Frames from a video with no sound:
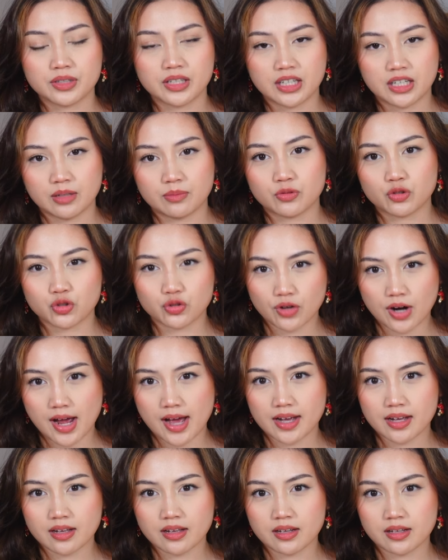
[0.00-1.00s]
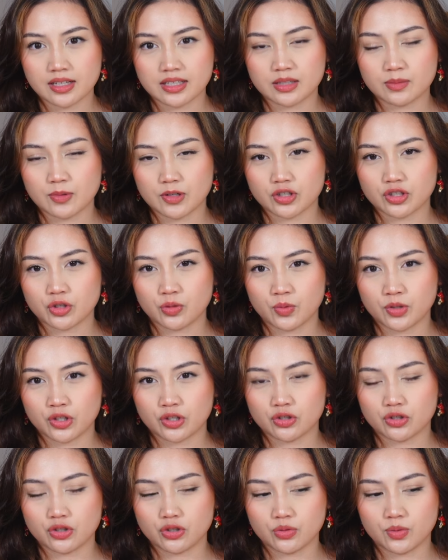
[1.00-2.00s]
keep track, especially when
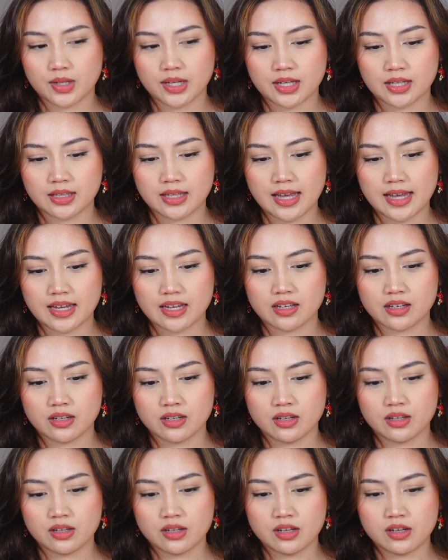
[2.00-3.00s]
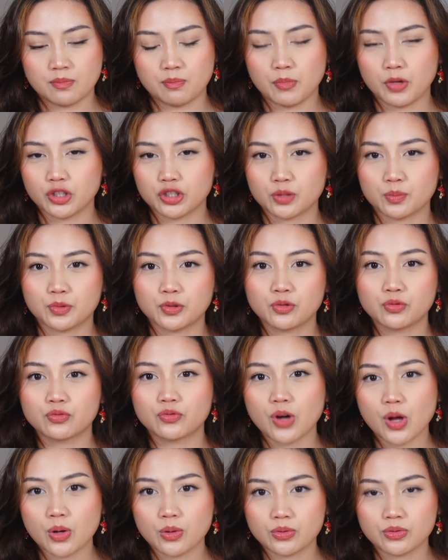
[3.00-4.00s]
you're doing like multiple
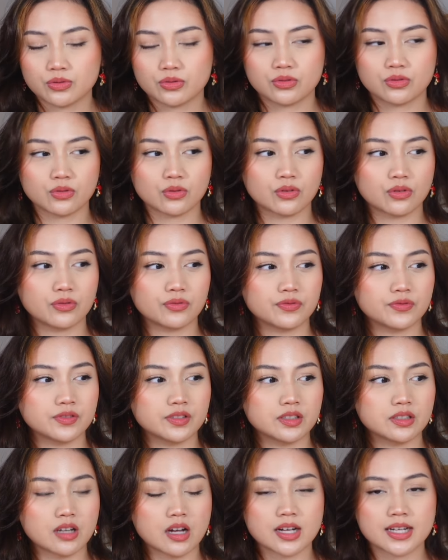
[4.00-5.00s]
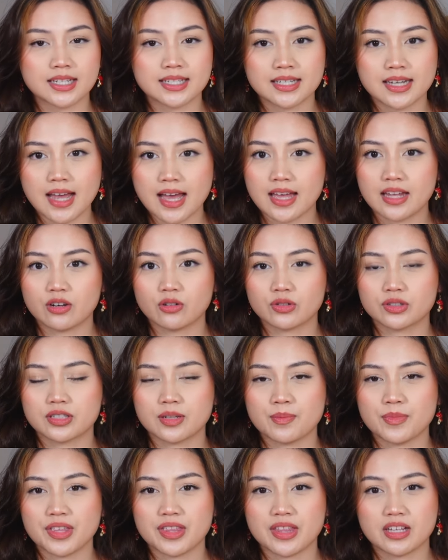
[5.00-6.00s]
rows of stockinette or
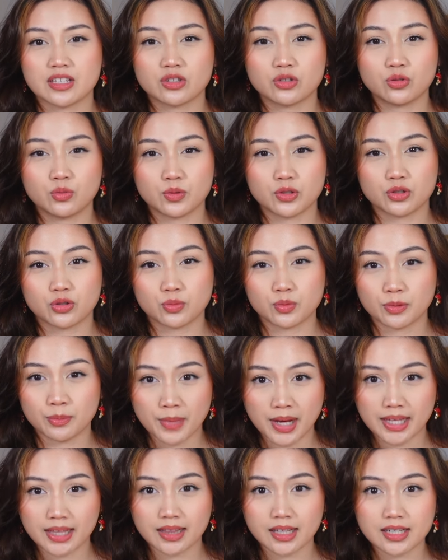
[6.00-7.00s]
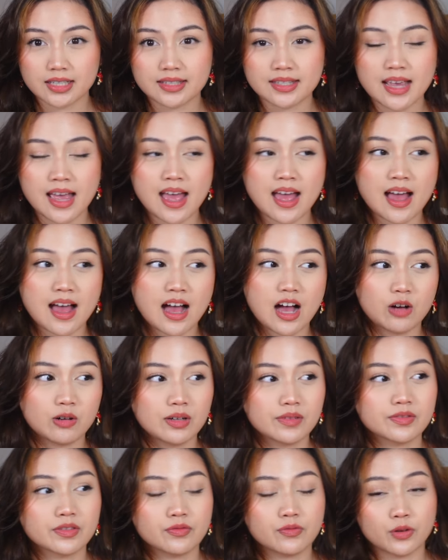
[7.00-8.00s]
something that's super mindless.
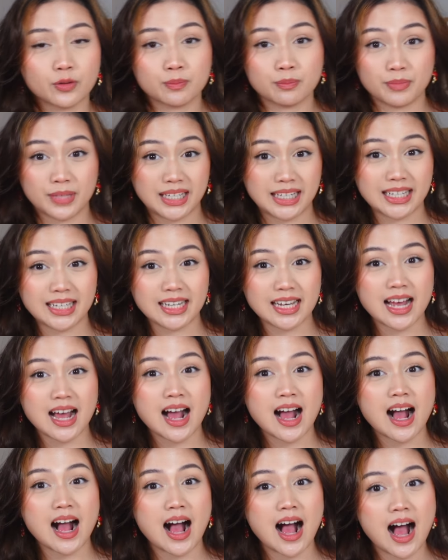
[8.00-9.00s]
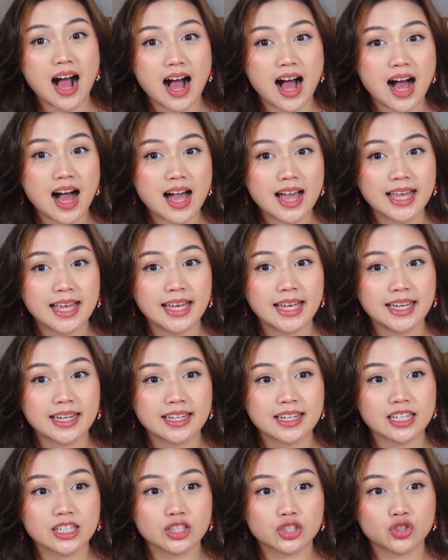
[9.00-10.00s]
However, for me,
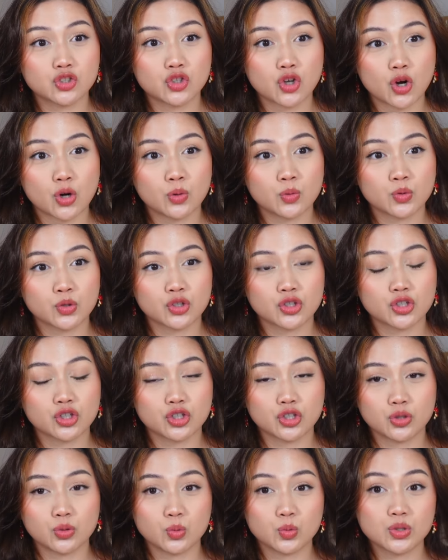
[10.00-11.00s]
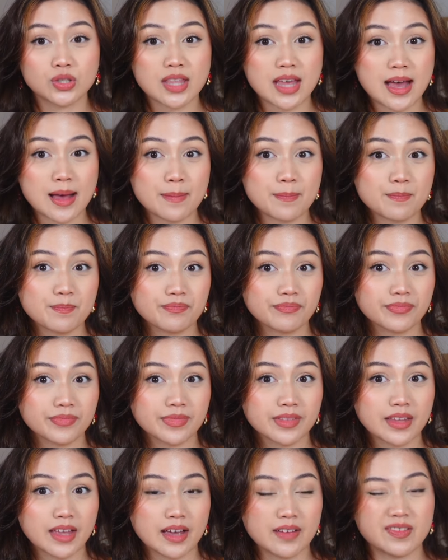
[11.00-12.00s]
I don't use them.
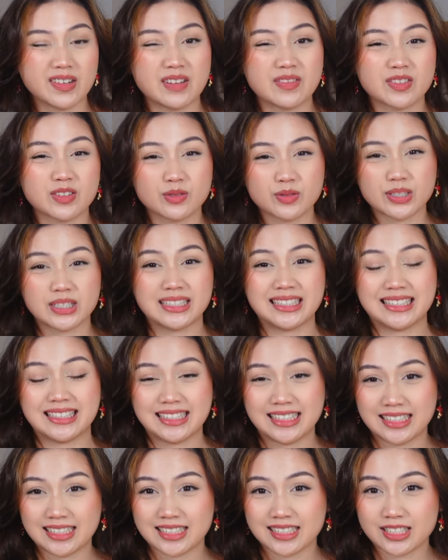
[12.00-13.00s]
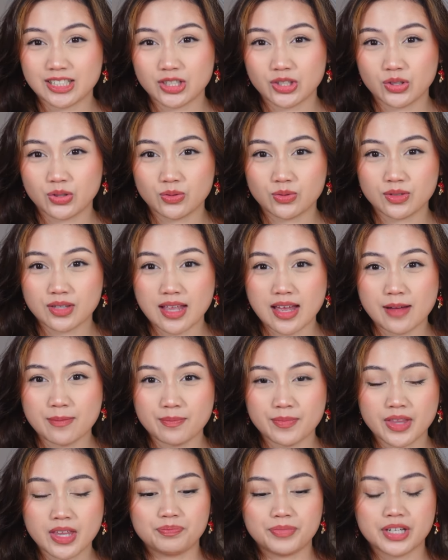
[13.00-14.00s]
I've never really needed to use
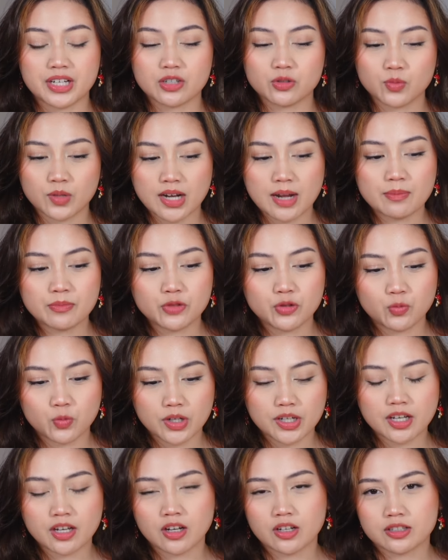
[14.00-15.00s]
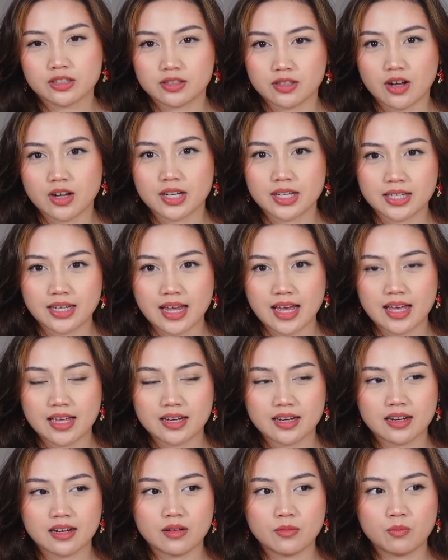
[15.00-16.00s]
them, because when I'm working on stockinette,
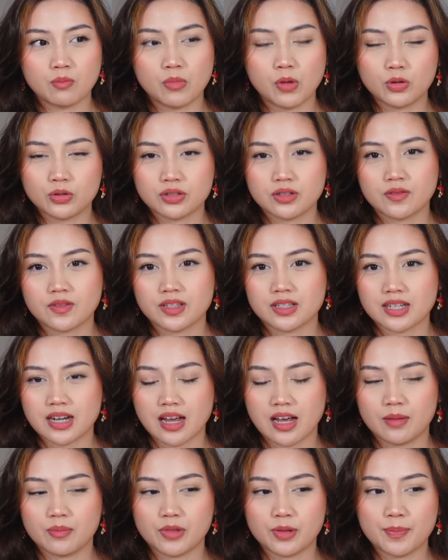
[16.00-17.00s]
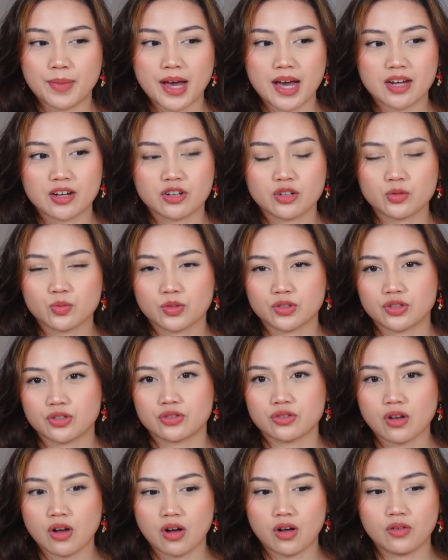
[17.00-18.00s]
most of the time the patterns will
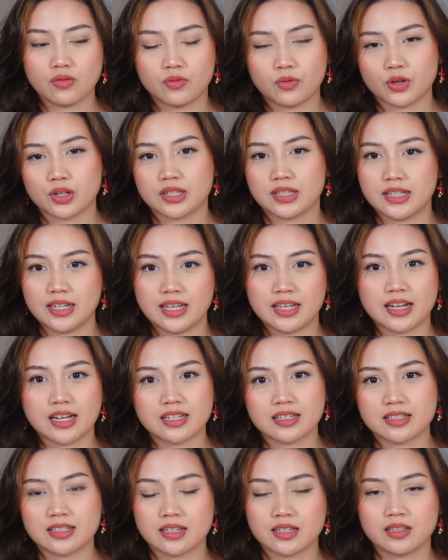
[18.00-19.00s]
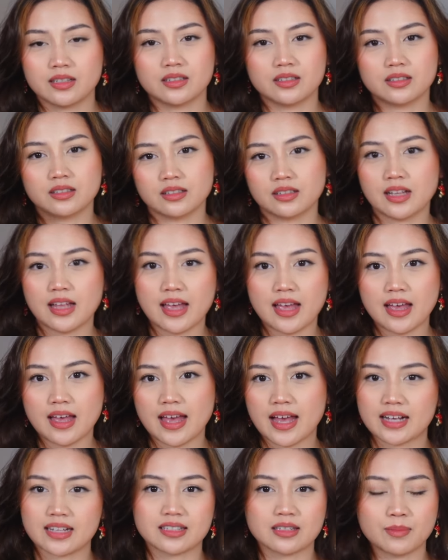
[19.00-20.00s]
just call for knit until
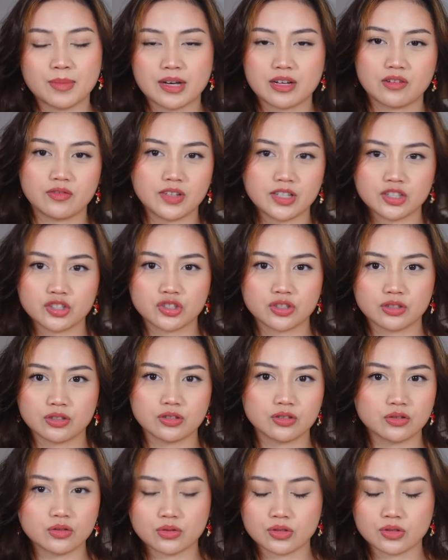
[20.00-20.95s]
X amount of inches or